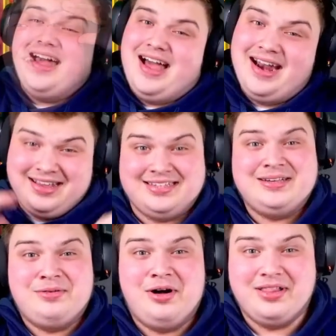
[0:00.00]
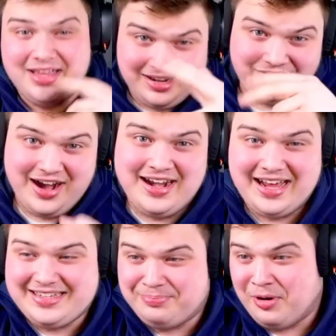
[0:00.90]
And I'll see you all in the very
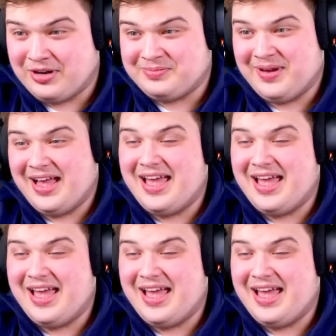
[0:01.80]
next bonus part.